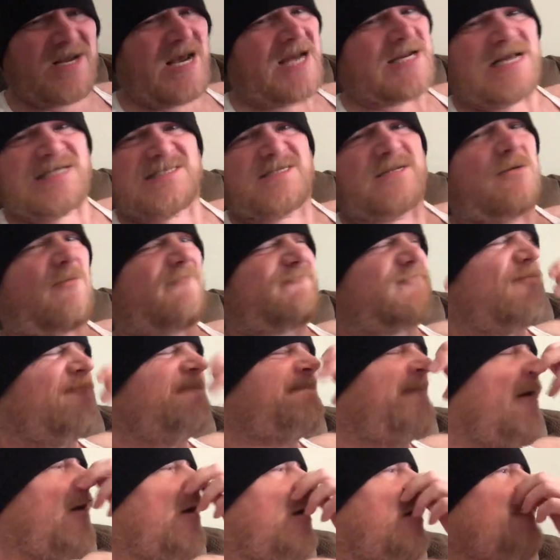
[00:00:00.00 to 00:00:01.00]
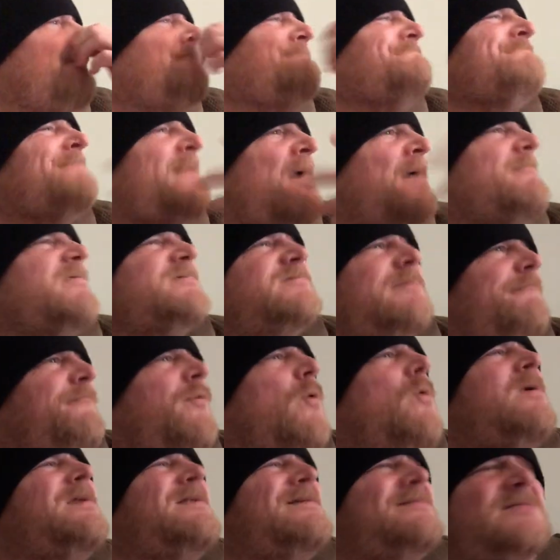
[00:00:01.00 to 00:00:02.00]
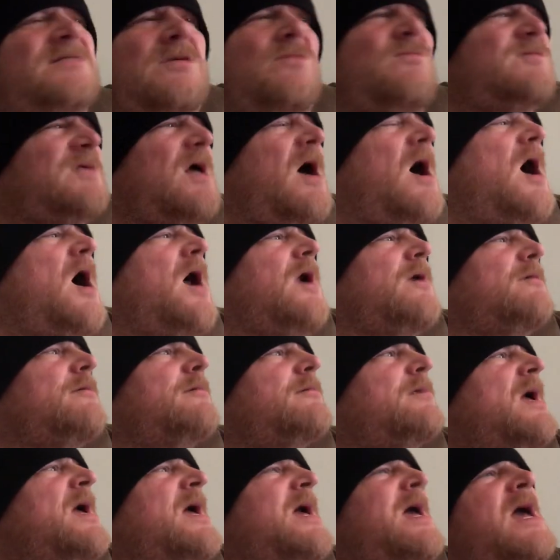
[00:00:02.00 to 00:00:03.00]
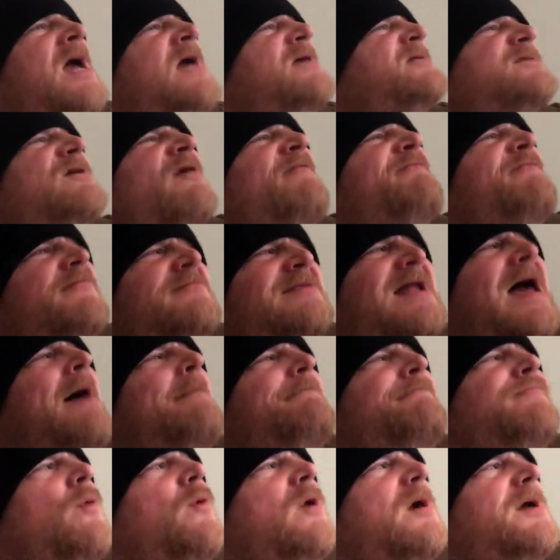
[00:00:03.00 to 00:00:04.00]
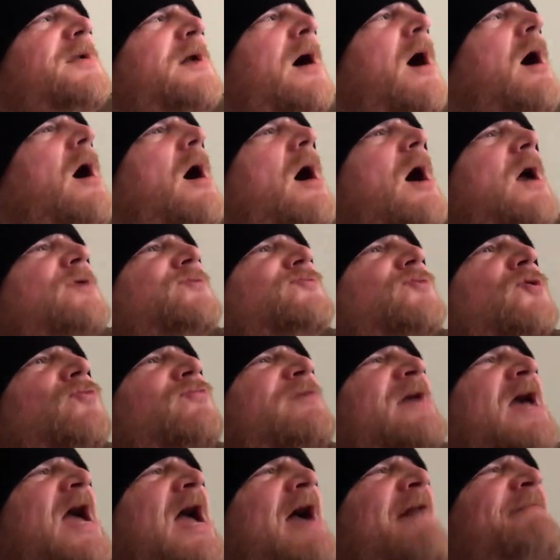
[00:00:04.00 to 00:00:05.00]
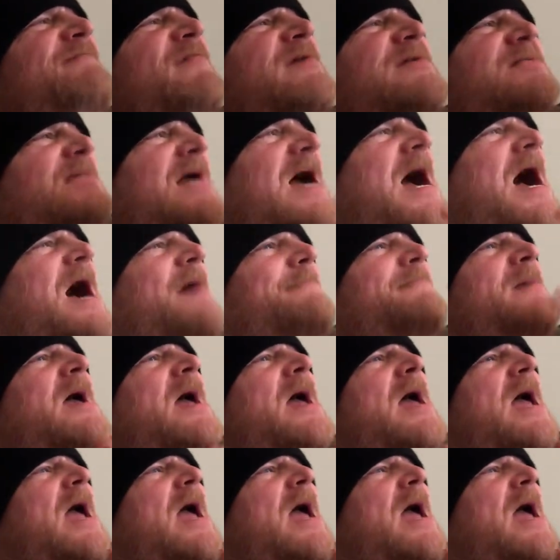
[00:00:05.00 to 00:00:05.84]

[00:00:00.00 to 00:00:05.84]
that. That's a little too far. But the point is, he was honored. And so from that point on, dude, every time